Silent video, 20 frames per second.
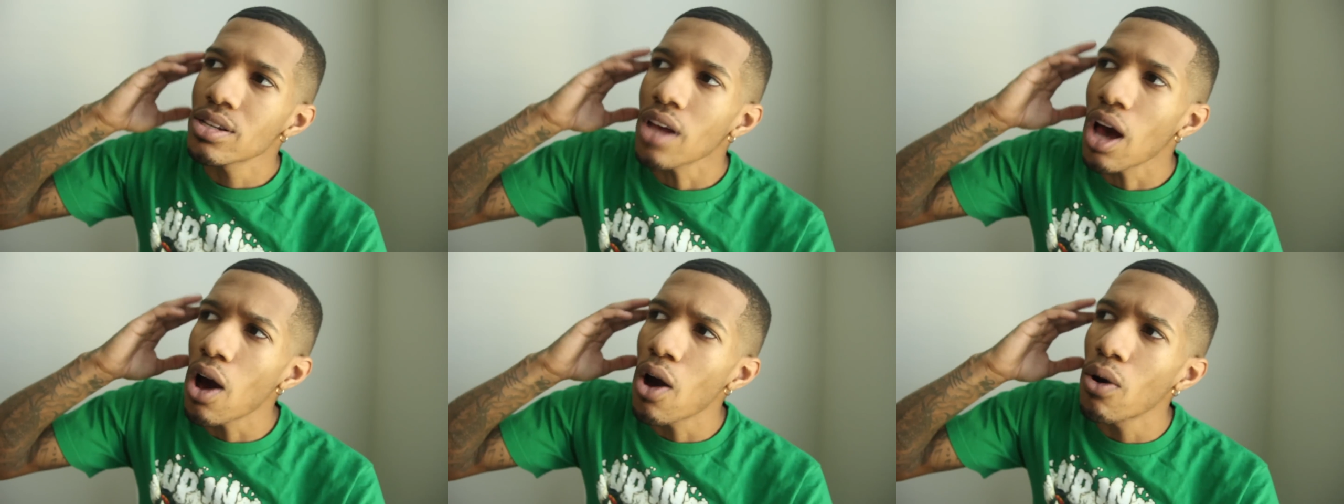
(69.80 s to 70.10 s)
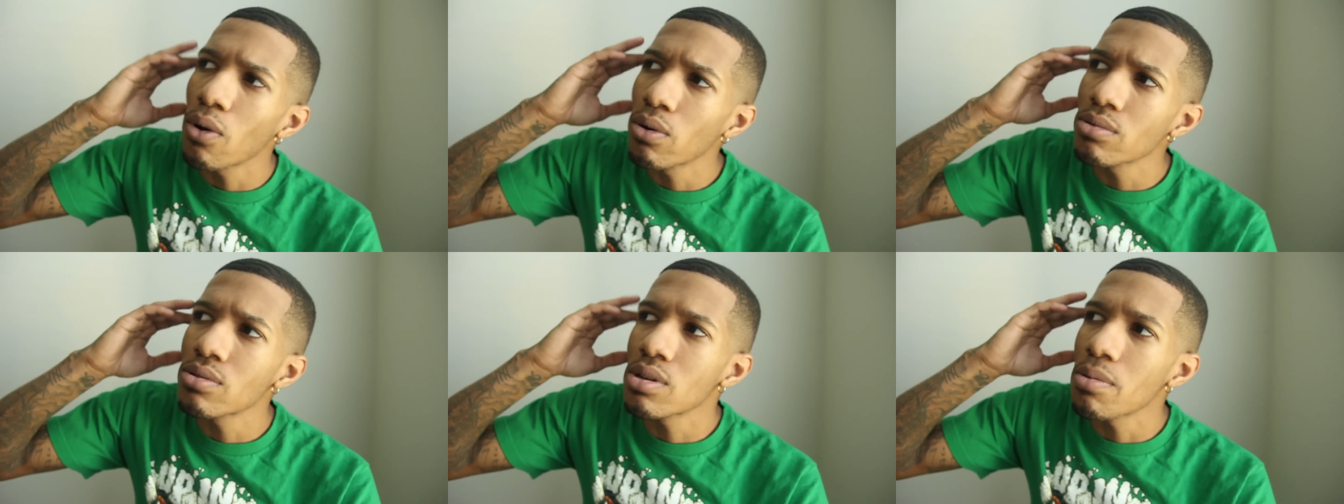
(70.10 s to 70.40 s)

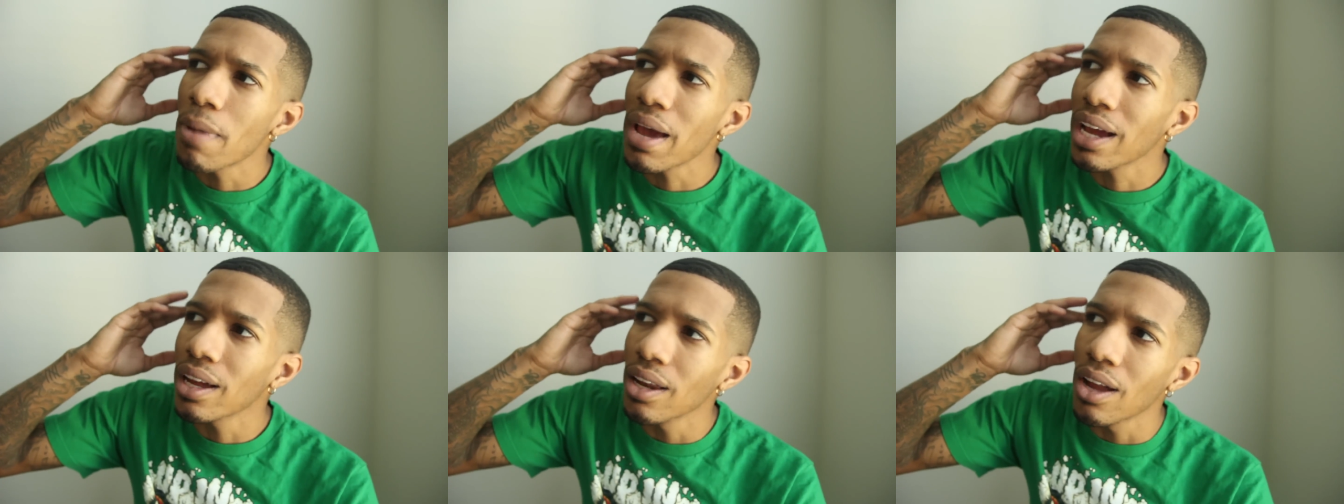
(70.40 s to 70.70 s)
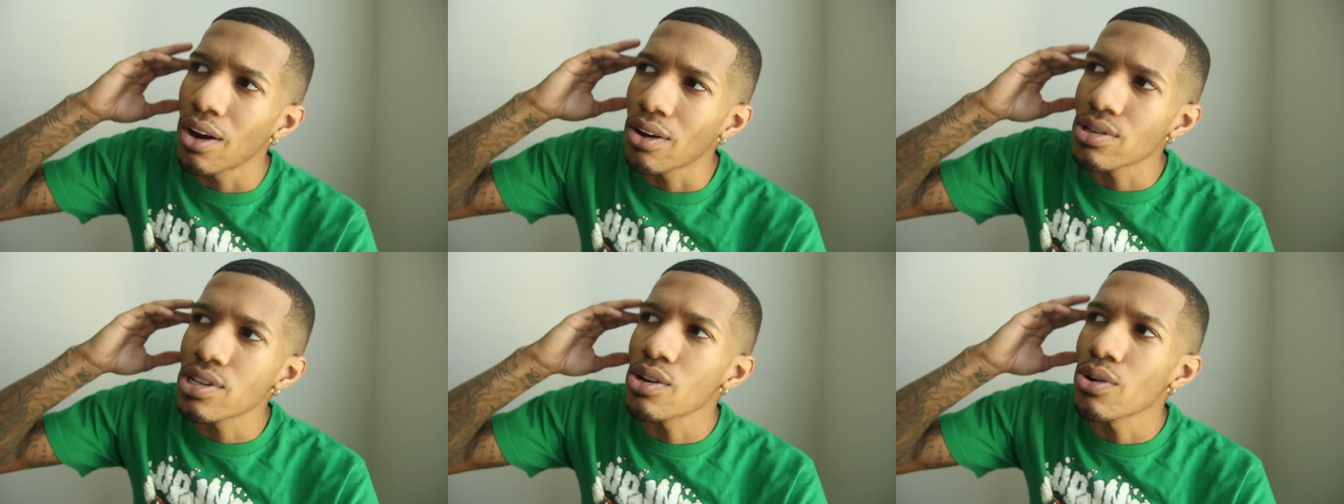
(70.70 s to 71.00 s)
So, to make a
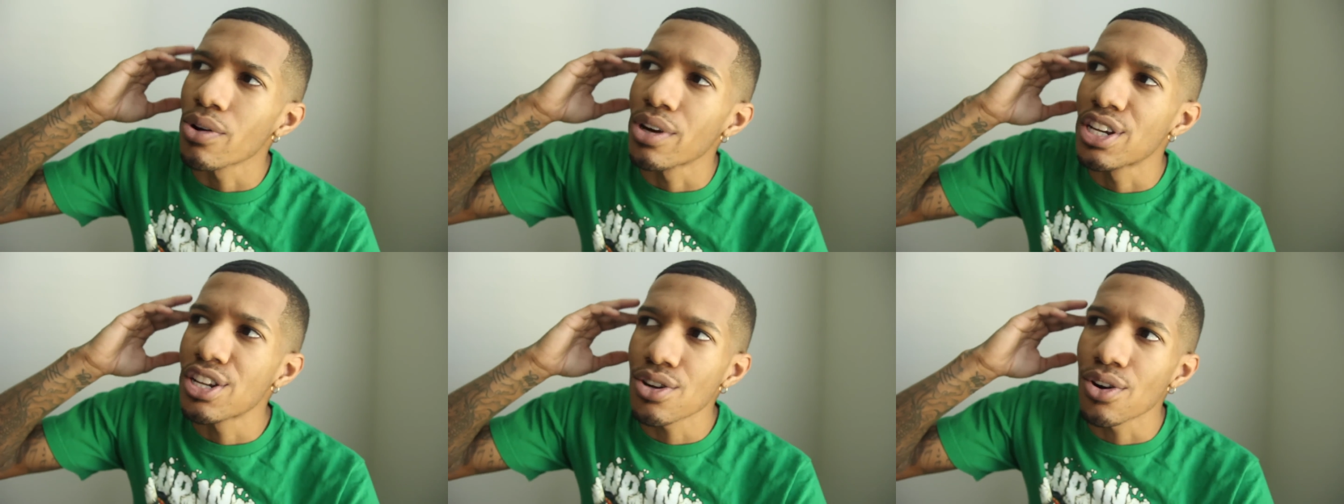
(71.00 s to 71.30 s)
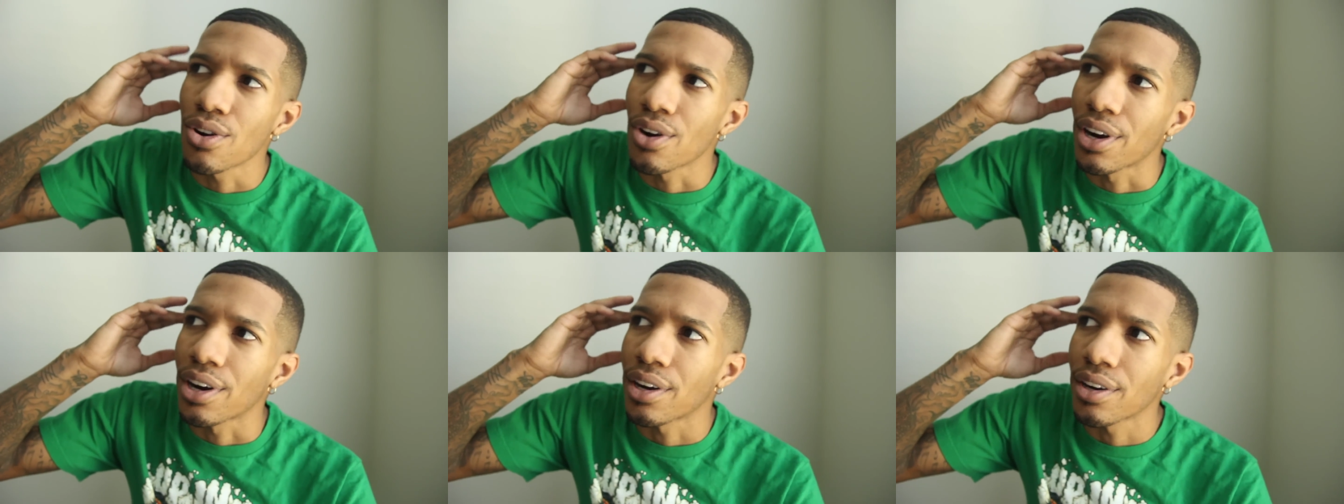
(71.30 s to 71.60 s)
long story
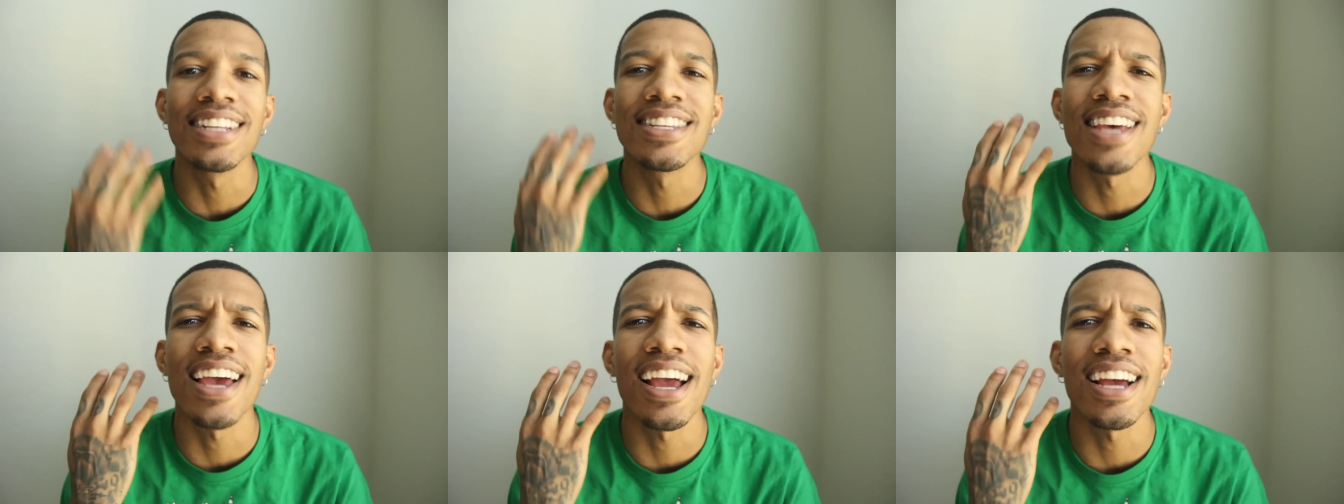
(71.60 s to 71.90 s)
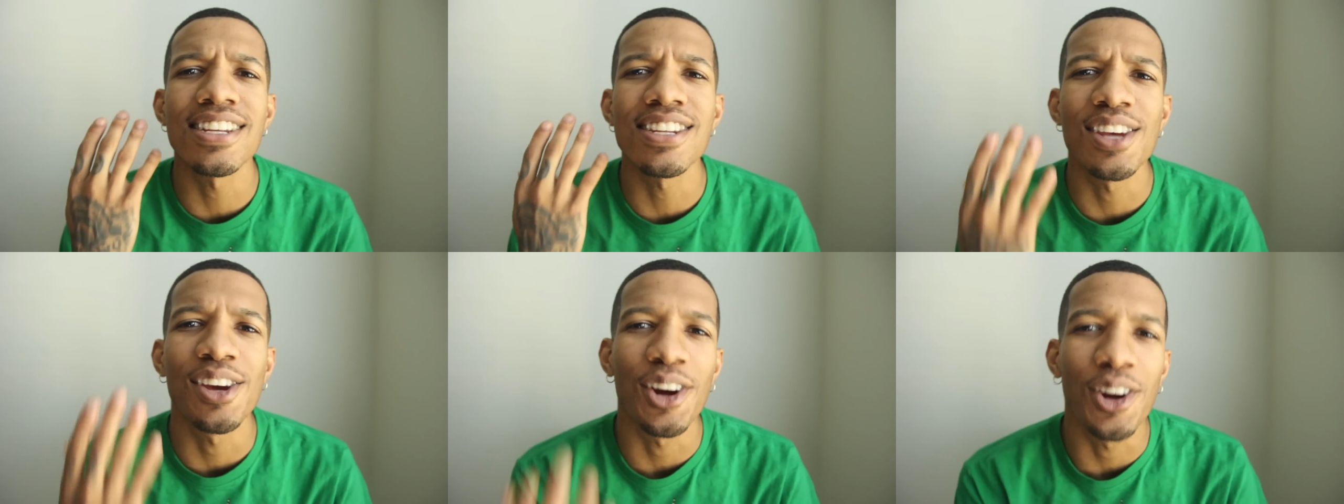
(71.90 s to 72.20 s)
short, and to
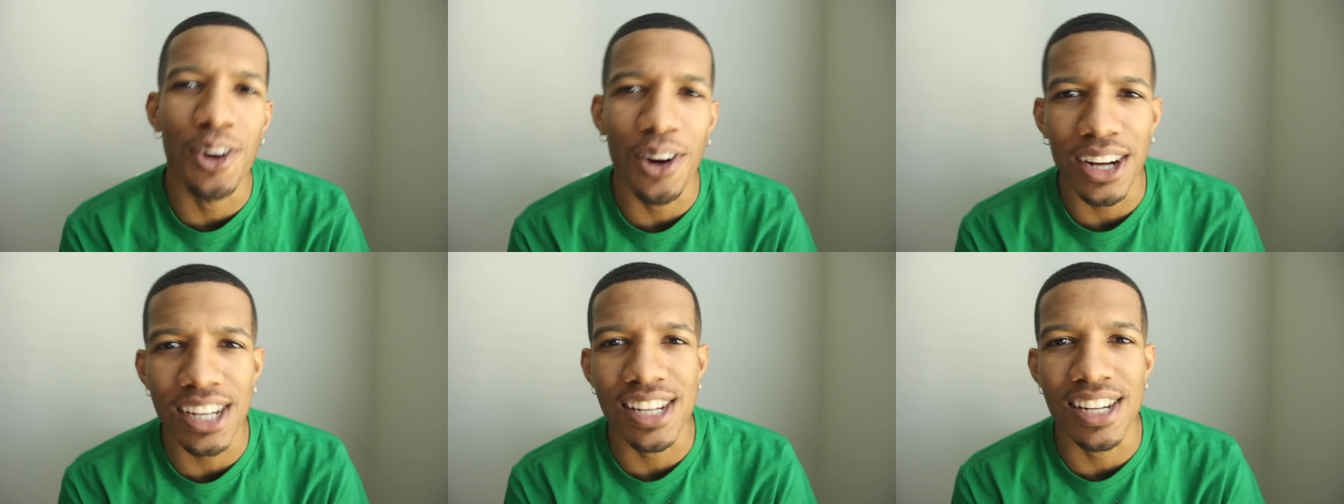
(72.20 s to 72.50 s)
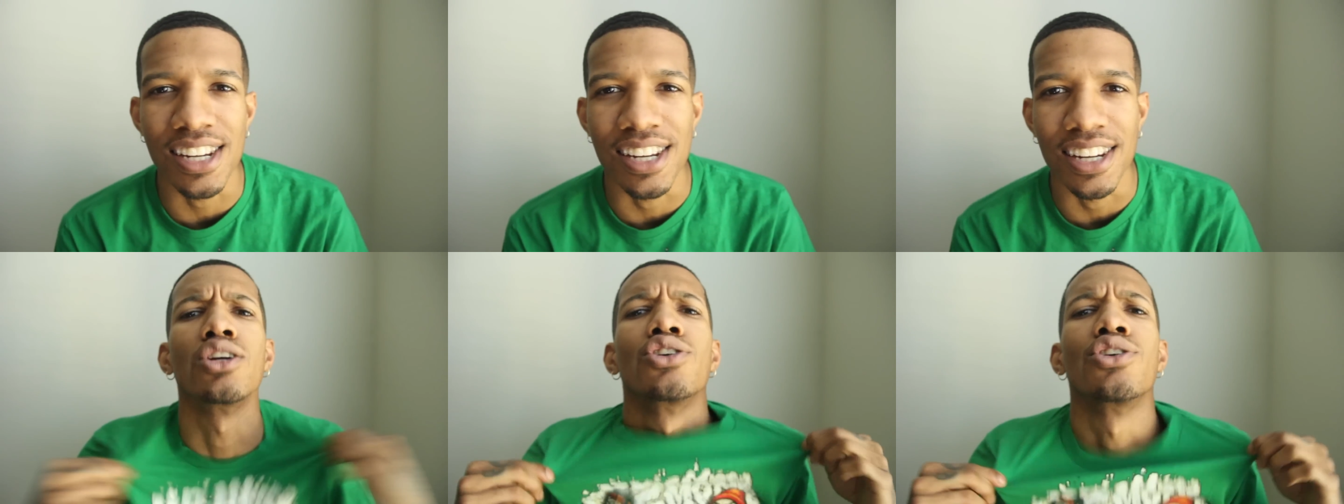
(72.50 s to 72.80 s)
answer your
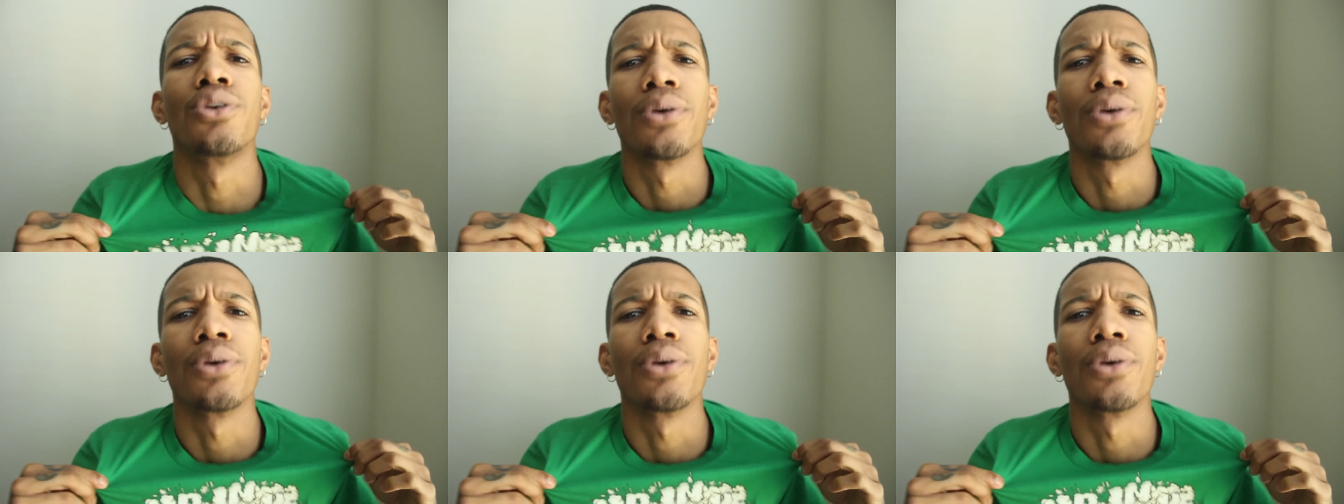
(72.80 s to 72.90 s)
question,